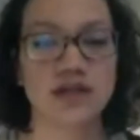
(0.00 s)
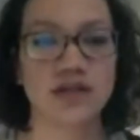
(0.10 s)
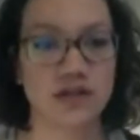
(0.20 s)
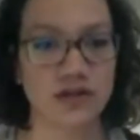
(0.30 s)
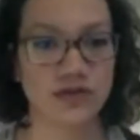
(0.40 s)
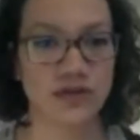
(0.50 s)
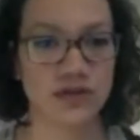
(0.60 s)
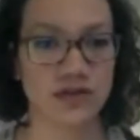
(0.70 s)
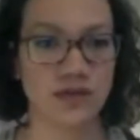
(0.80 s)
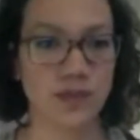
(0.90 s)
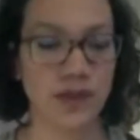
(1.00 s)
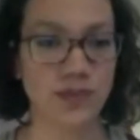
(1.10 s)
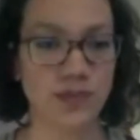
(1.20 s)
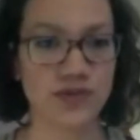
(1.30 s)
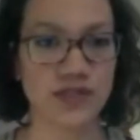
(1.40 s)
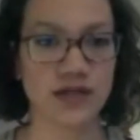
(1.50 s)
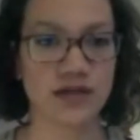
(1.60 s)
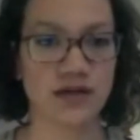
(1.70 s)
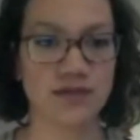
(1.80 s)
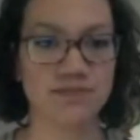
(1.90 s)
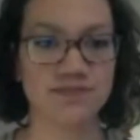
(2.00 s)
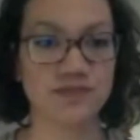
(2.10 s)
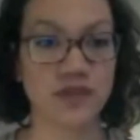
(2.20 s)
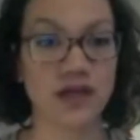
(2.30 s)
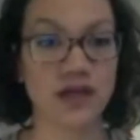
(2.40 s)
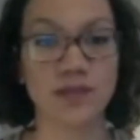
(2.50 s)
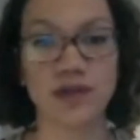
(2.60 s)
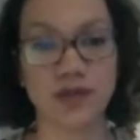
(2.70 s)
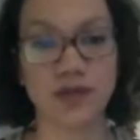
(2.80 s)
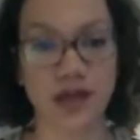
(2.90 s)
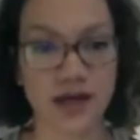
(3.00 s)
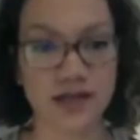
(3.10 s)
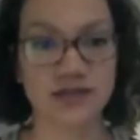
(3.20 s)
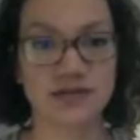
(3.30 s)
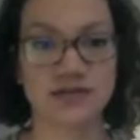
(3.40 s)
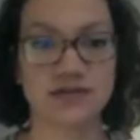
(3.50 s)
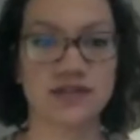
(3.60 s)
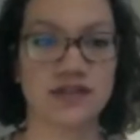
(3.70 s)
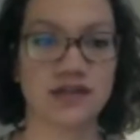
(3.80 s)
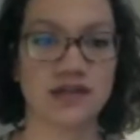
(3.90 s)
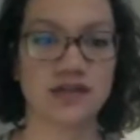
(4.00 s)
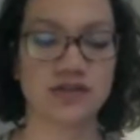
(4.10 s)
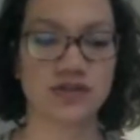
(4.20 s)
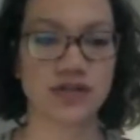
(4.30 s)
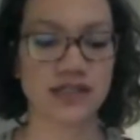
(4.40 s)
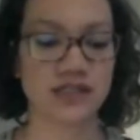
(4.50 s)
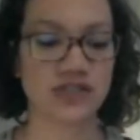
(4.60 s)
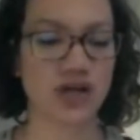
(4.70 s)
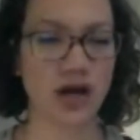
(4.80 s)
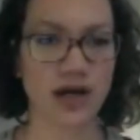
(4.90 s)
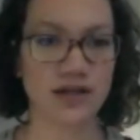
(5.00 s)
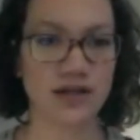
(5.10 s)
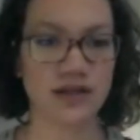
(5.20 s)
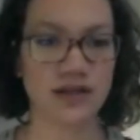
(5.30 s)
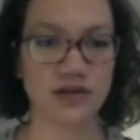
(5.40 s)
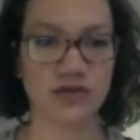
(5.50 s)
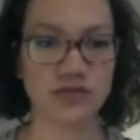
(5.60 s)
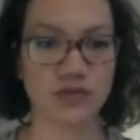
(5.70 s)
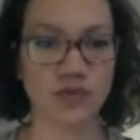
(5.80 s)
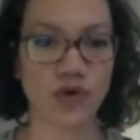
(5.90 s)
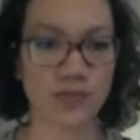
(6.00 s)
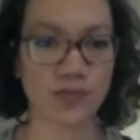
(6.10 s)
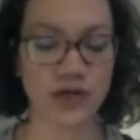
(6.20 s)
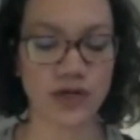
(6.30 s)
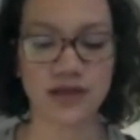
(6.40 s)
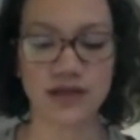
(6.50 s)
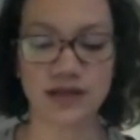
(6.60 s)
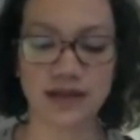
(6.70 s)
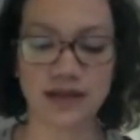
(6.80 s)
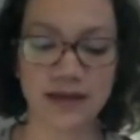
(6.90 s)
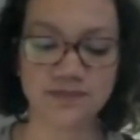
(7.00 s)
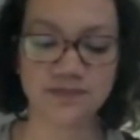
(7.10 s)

you know, the papers that come in a block because they're nice and taut and they don't warp or anything like that.